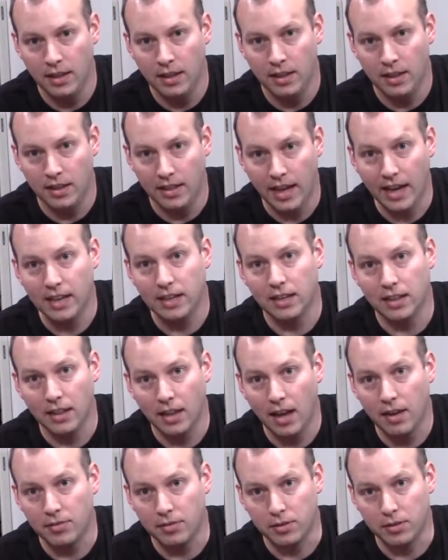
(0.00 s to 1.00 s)
that
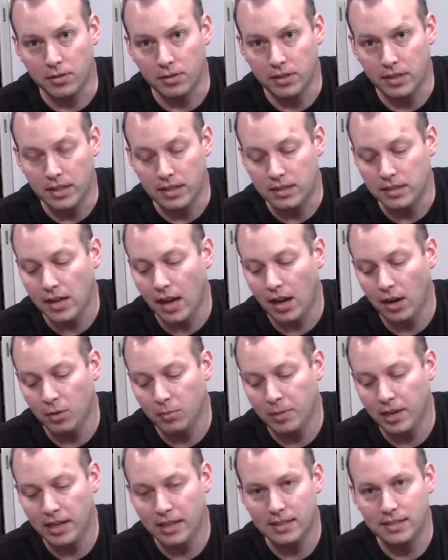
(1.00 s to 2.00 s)
level is how
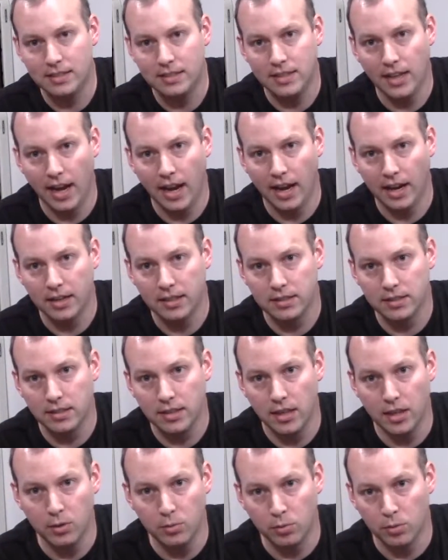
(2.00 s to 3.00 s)
many stacks
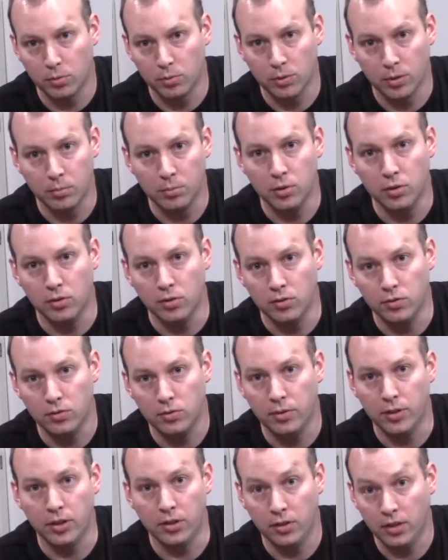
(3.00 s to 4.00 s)
it will remove
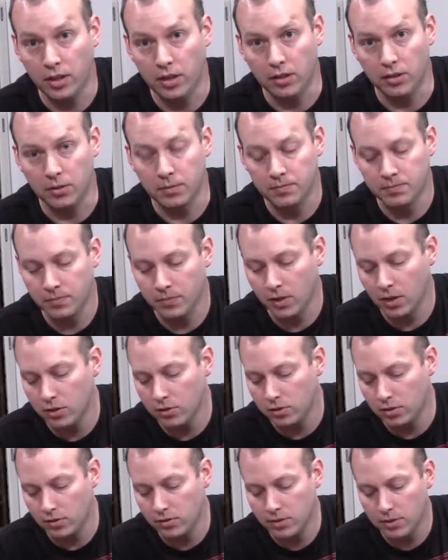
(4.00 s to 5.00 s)
when you heal.
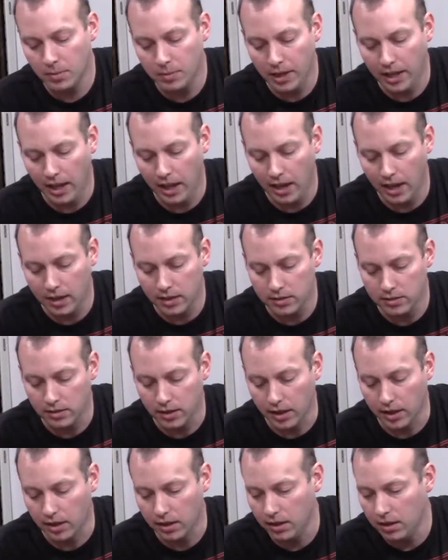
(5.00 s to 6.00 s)
So if somebody has
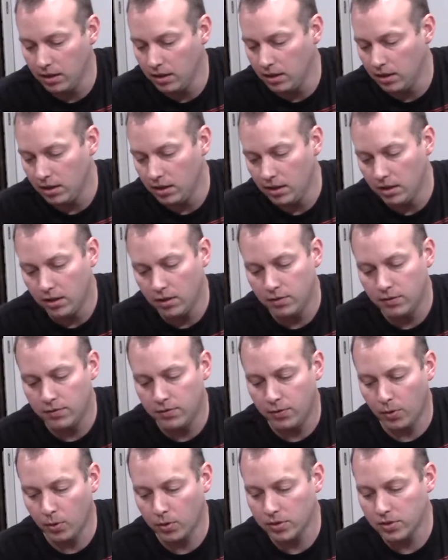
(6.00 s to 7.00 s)
like
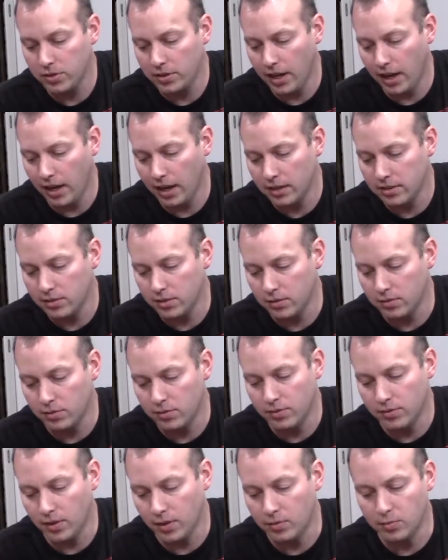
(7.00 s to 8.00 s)
4 stacks
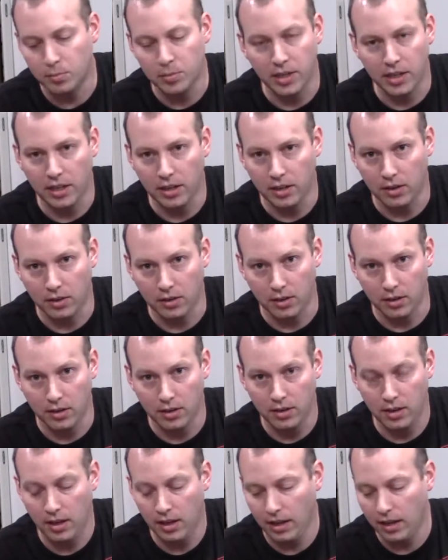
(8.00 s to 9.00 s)
of bleeding on
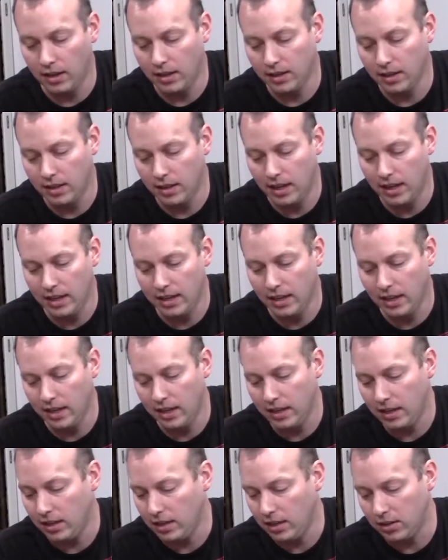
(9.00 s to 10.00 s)
and they get
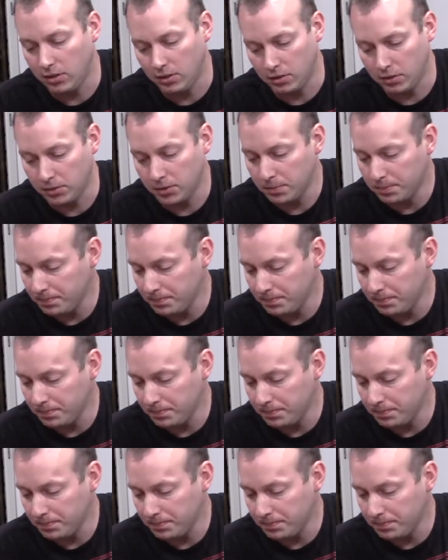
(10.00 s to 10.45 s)
healed,